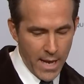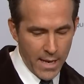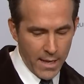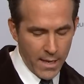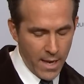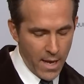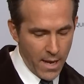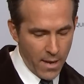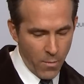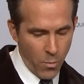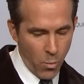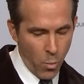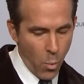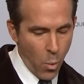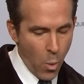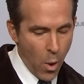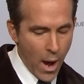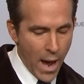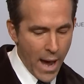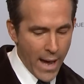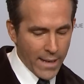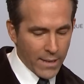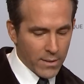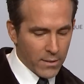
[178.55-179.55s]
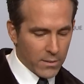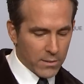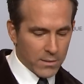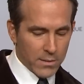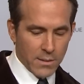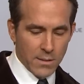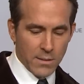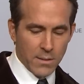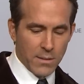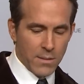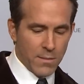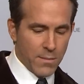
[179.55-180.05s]
like a wild
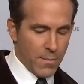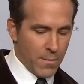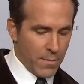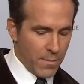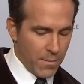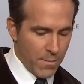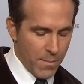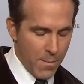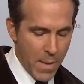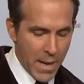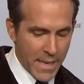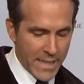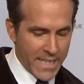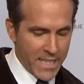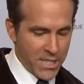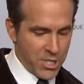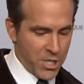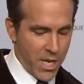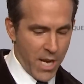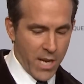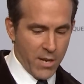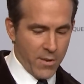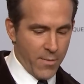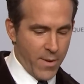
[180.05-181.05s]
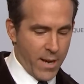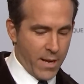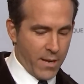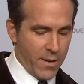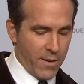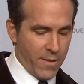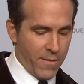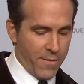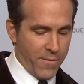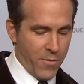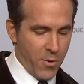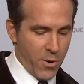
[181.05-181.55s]
money
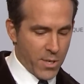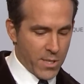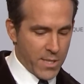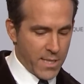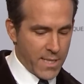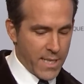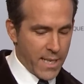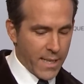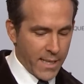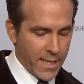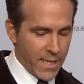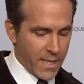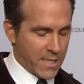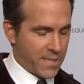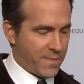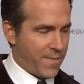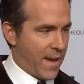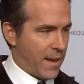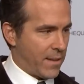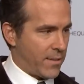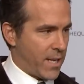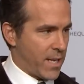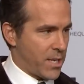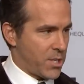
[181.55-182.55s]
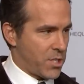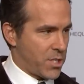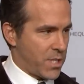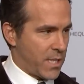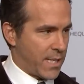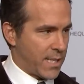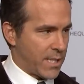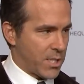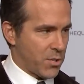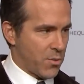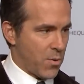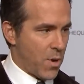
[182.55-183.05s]
generator for Sick Kids Foundation in